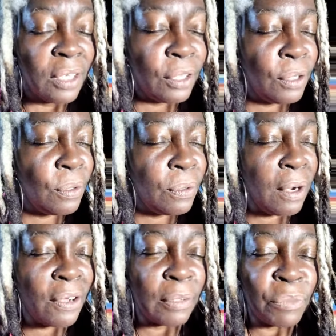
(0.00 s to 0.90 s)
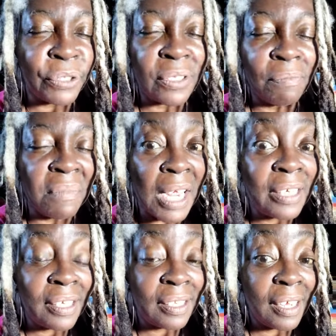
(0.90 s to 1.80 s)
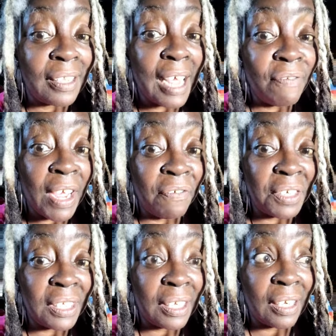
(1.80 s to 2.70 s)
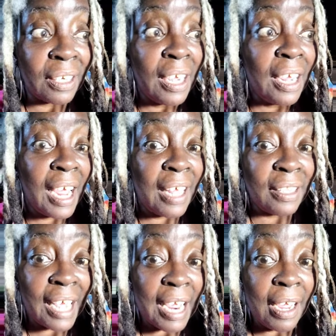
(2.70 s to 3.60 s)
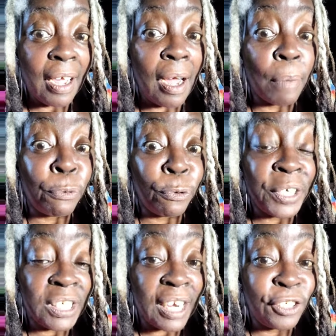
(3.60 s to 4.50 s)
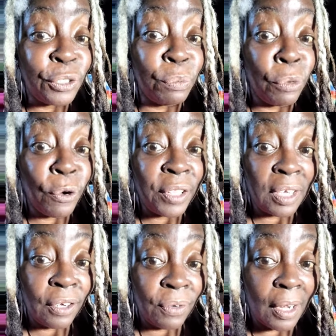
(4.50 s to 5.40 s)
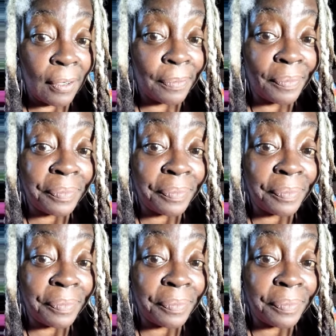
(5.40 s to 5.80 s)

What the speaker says: You are the most amazing thing they've ever seen, and they appreciate you more than you know.